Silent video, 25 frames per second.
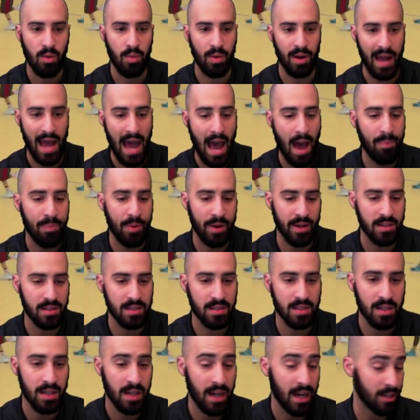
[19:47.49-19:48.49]
What
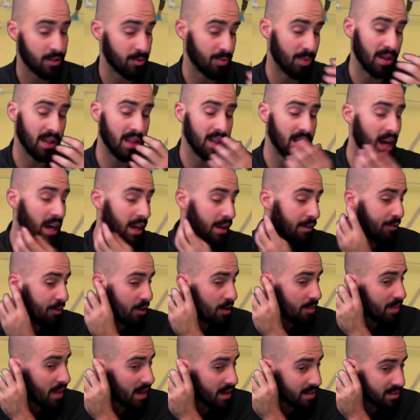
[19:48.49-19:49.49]
happens, it's really lucky
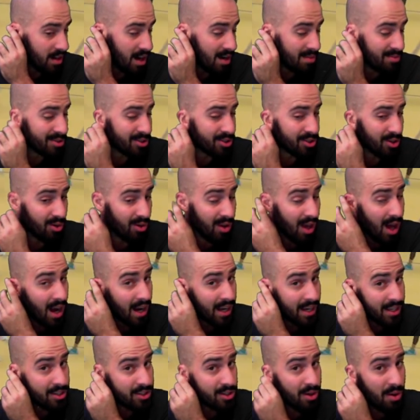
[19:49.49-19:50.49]
for him that his arms are so
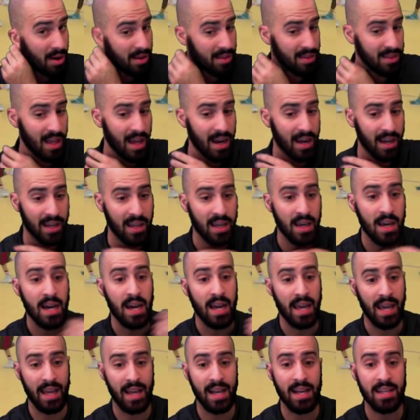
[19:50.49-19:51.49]
long and he's so athletic,
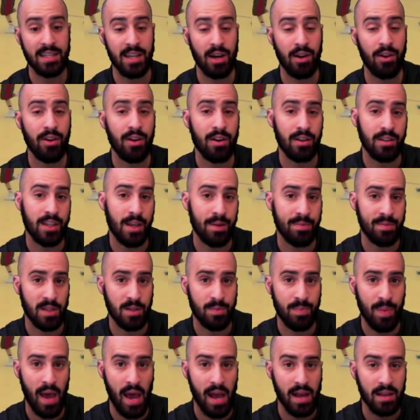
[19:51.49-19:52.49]
he gets out of here and tips
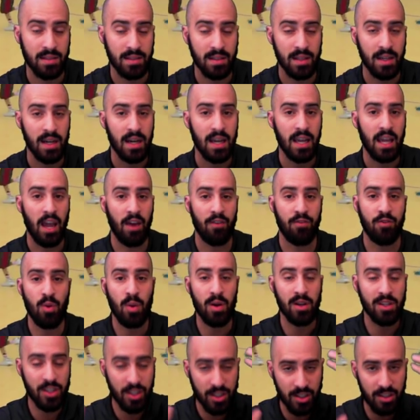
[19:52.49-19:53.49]
this pass. If you
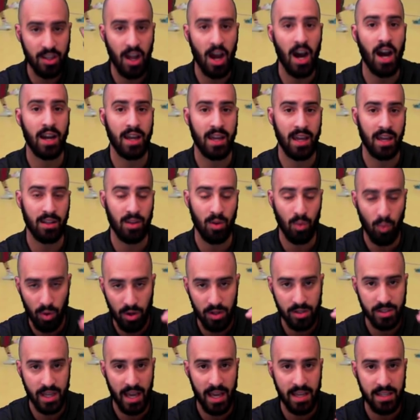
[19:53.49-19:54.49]
are stuck in the
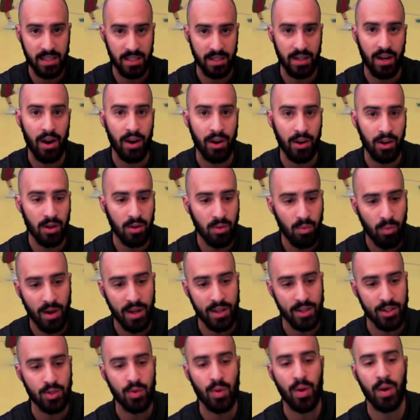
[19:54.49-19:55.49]
worst case scenario, what
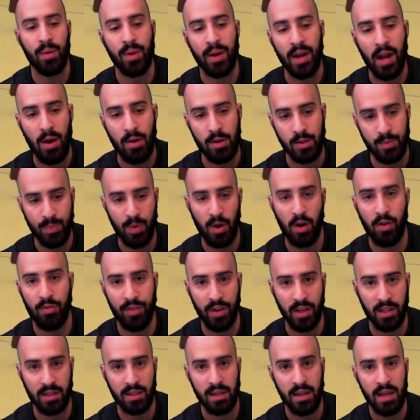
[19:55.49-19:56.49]
he's doing right now is
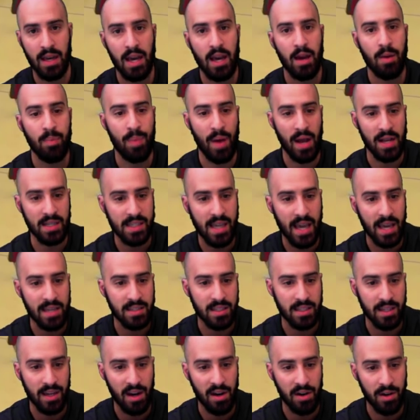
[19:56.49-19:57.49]
perfect. Best
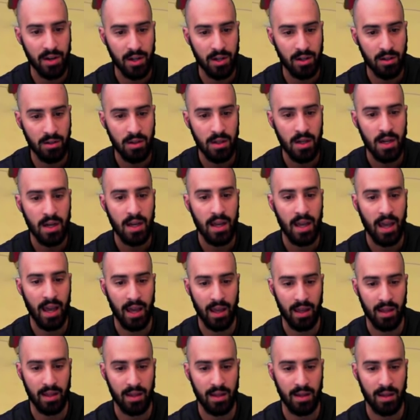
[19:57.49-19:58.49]
case scenario,
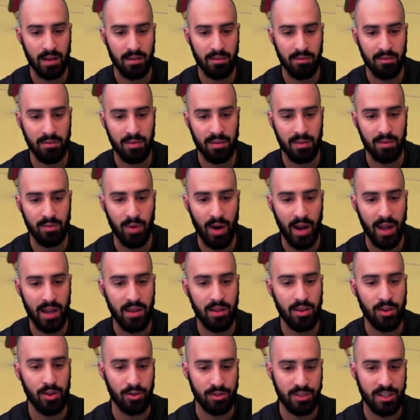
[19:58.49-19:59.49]

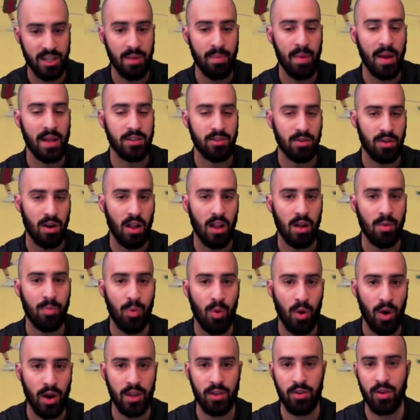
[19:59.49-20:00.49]
right? Your teammates are all on
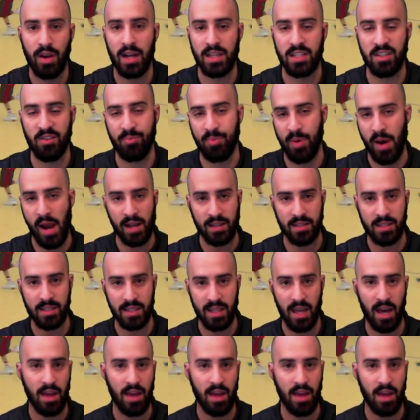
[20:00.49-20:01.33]
point. You guys have practiced